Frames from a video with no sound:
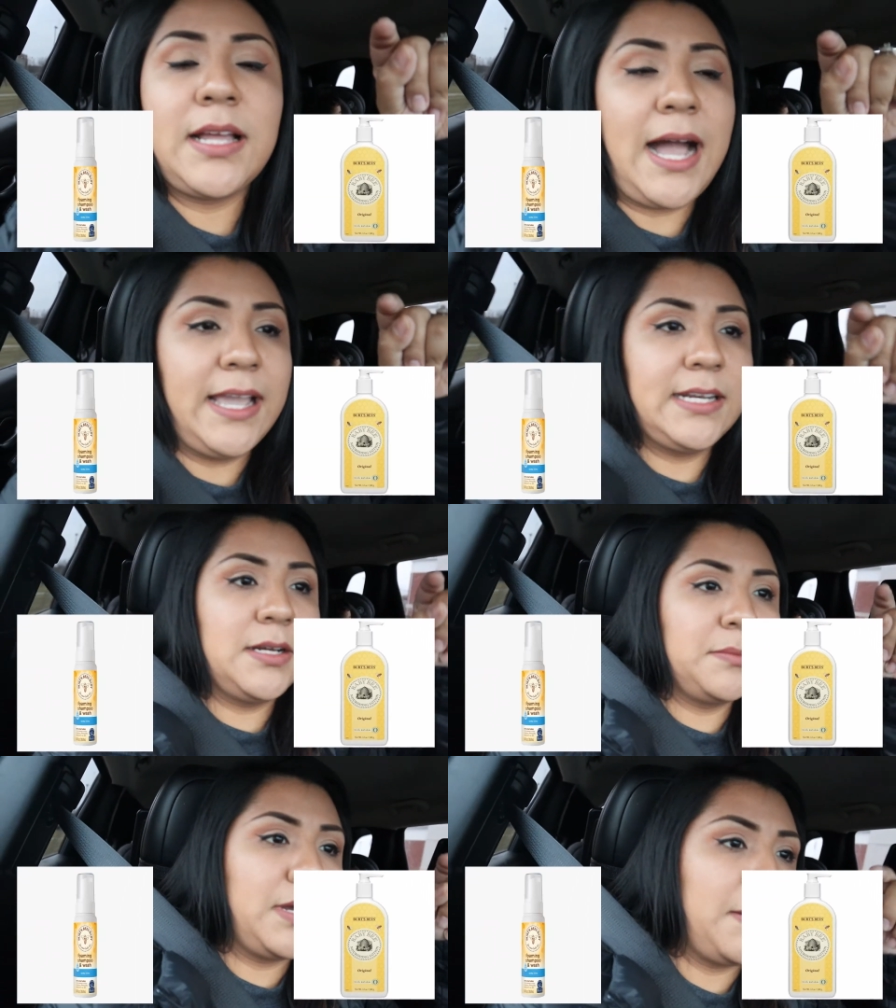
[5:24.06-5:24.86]
the
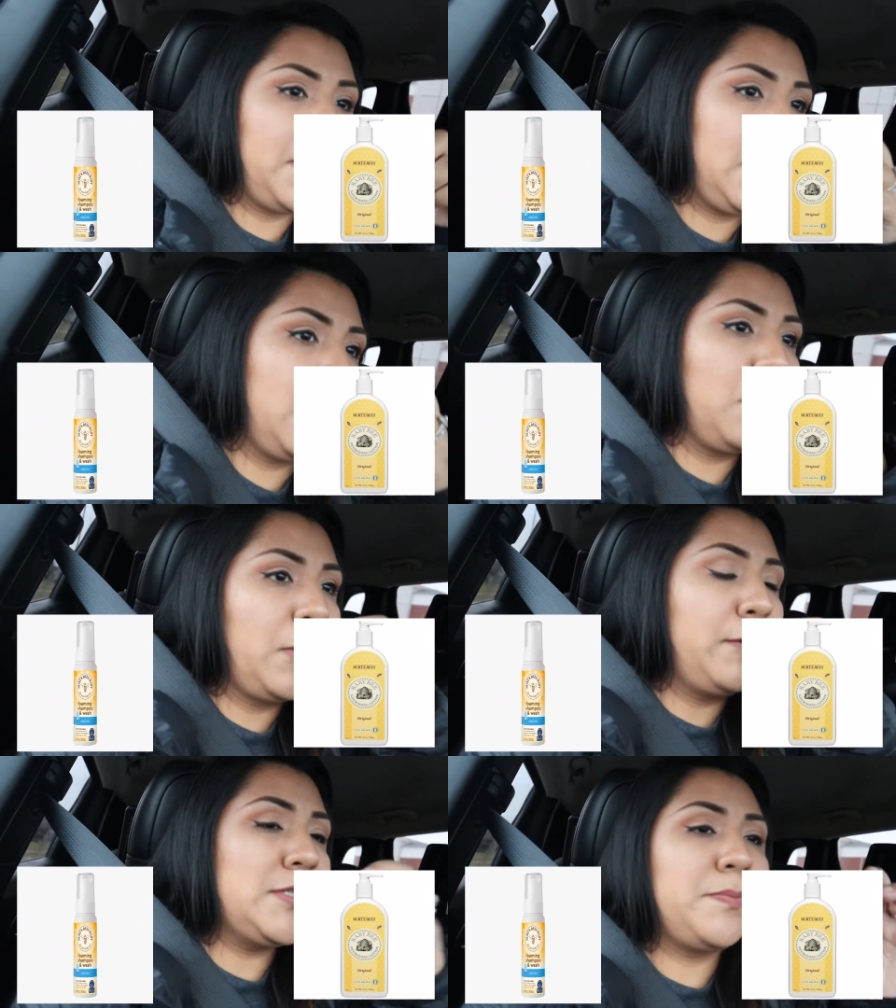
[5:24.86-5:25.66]
item up here.
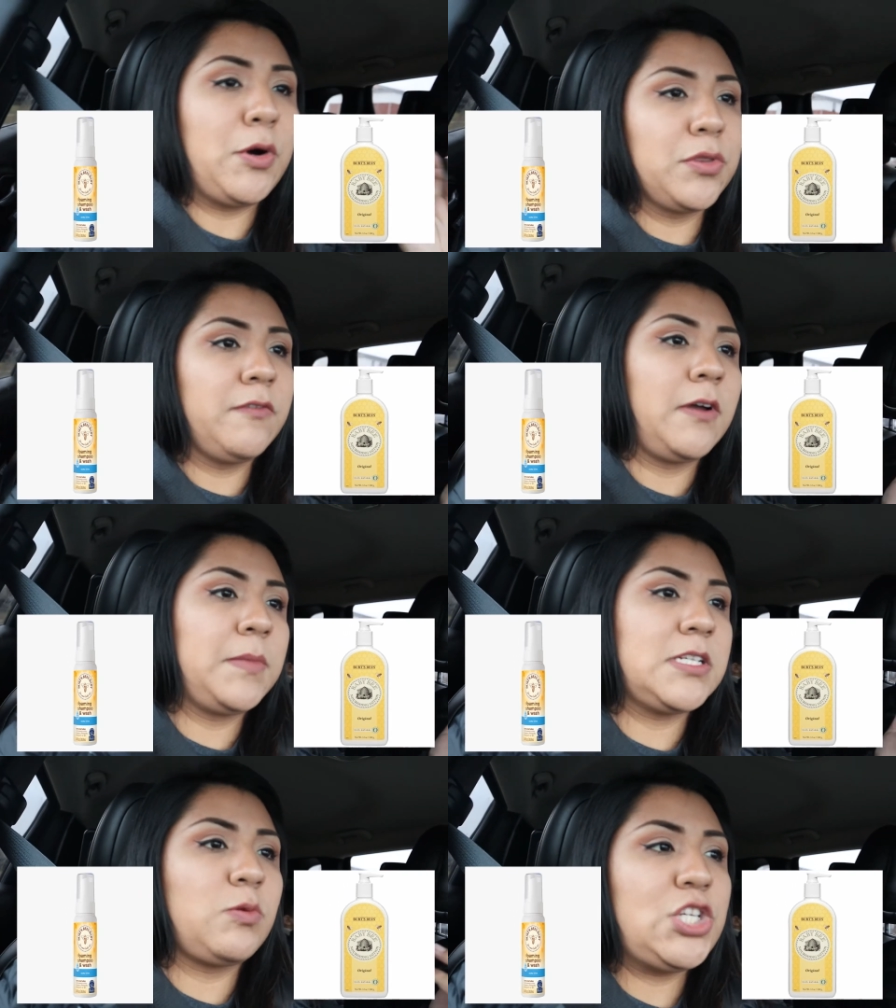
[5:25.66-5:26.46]
Well, it was both of
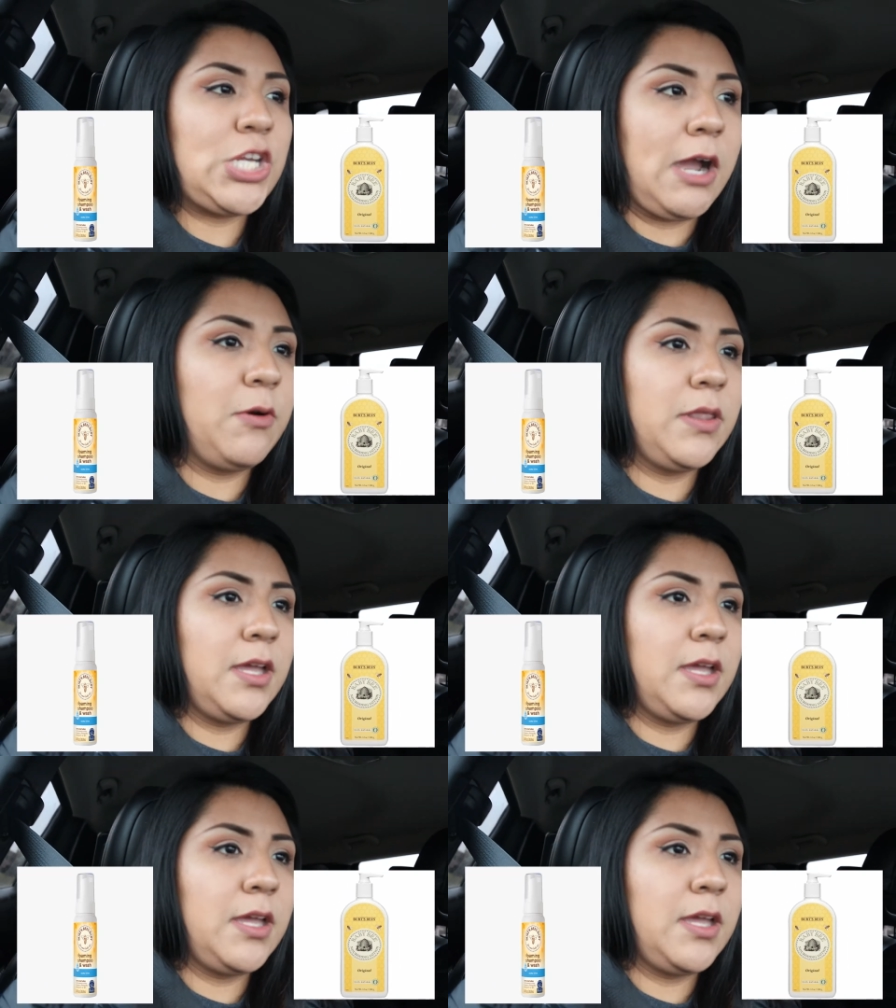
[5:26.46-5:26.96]
them because we shower